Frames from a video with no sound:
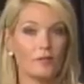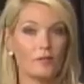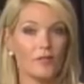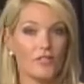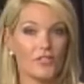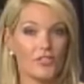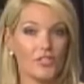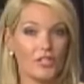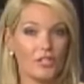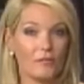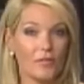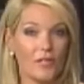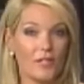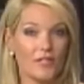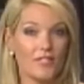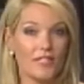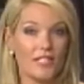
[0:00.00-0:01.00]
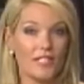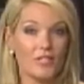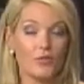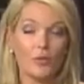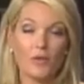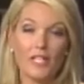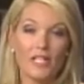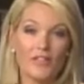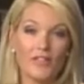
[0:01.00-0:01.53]
Well, this year marks the
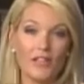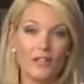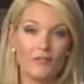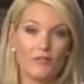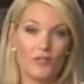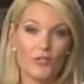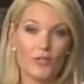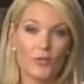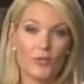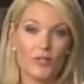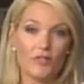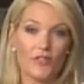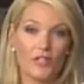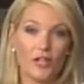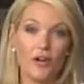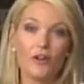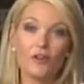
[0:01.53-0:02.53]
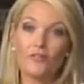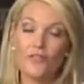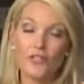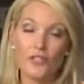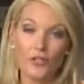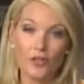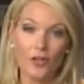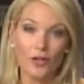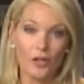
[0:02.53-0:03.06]
20th anniversary of the
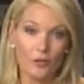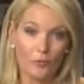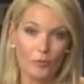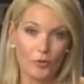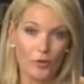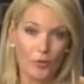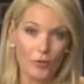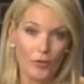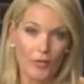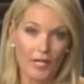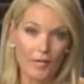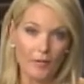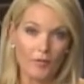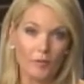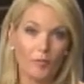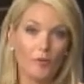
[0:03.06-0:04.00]
Artificial Heart Program.